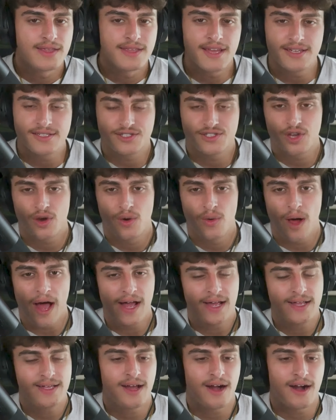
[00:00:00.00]
so
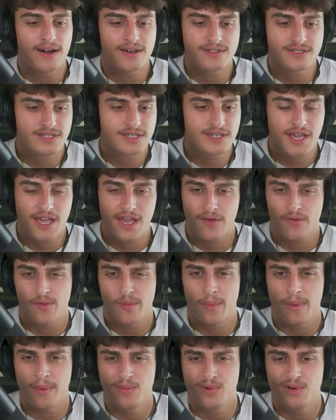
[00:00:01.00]
I honestly can't
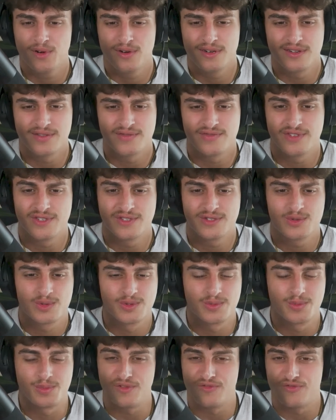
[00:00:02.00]
remember if this
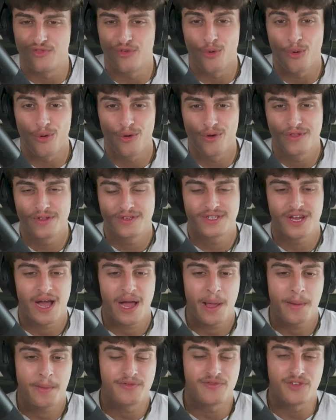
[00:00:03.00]
was before the
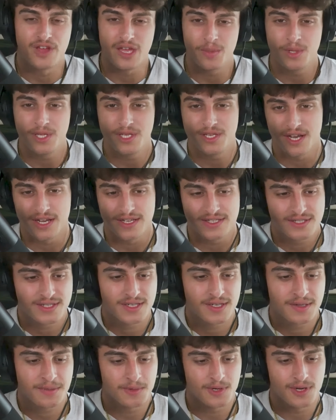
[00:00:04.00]
time of A/B
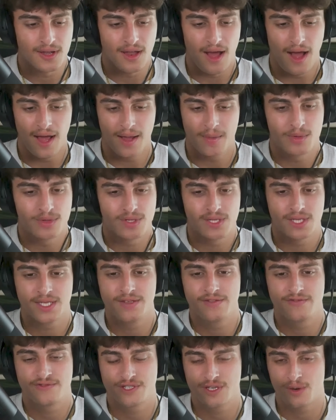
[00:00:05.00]
testing, but I
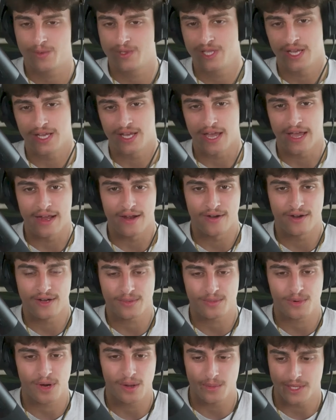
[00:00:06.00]
believe someone like
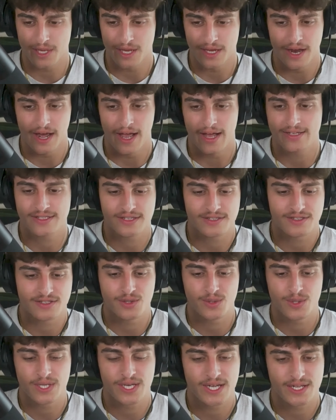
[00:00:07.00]
Eric probably had access
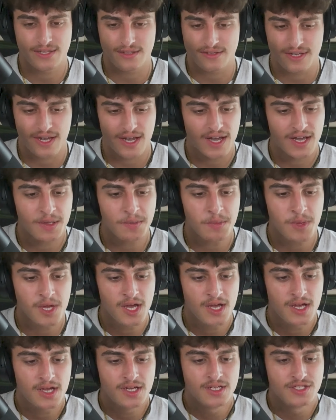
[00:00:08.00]
to it at the time.
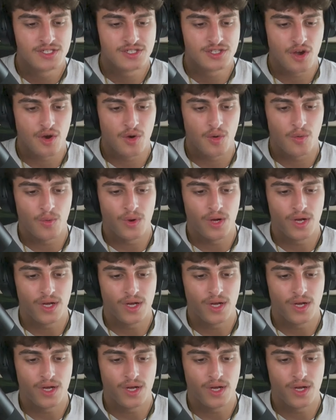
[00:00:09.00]
So